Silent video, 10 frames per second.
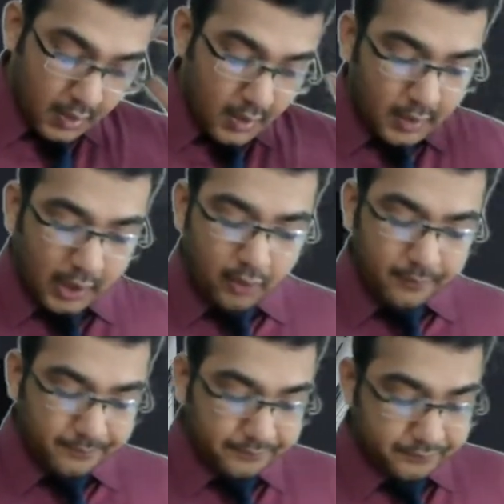
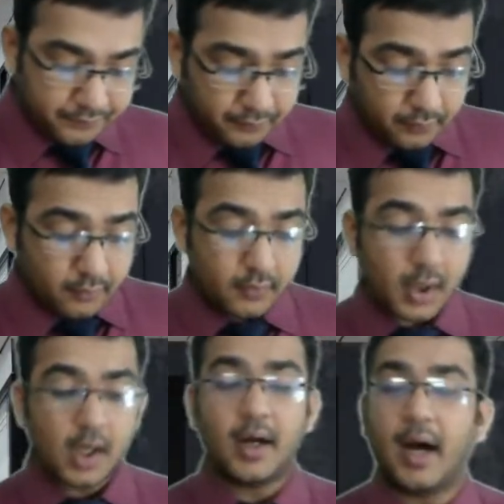Now,
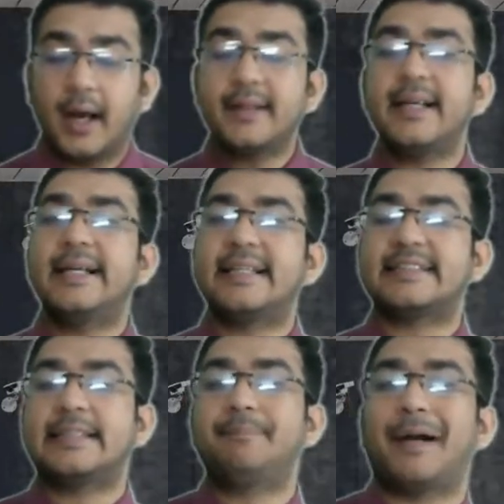another
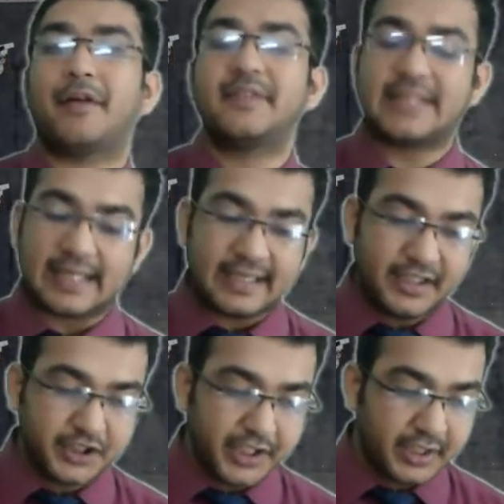interesting part of this
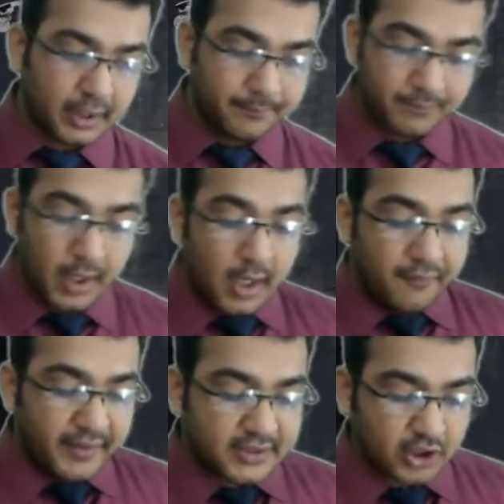agriculture income,
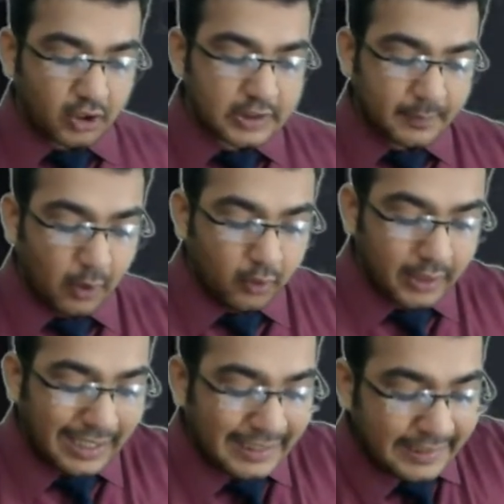which talks about
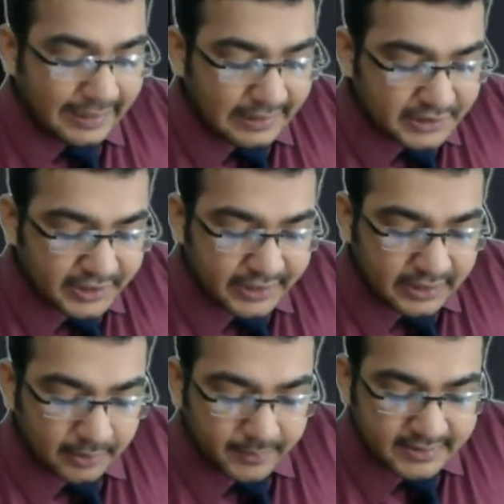agriculture
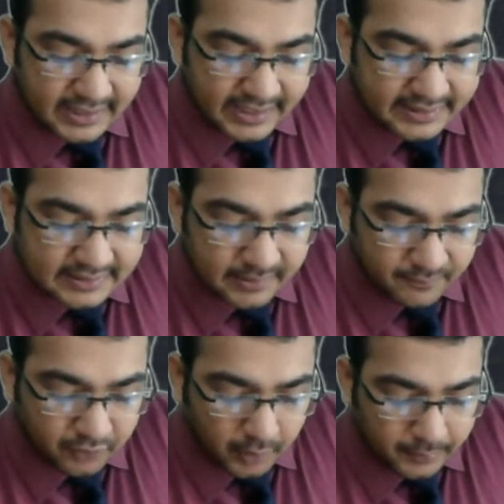income is
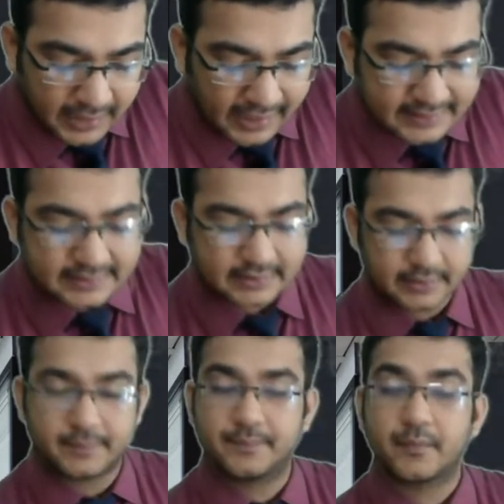exempt from tax,
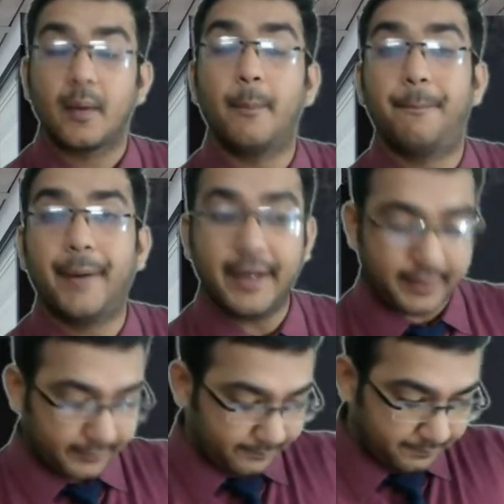but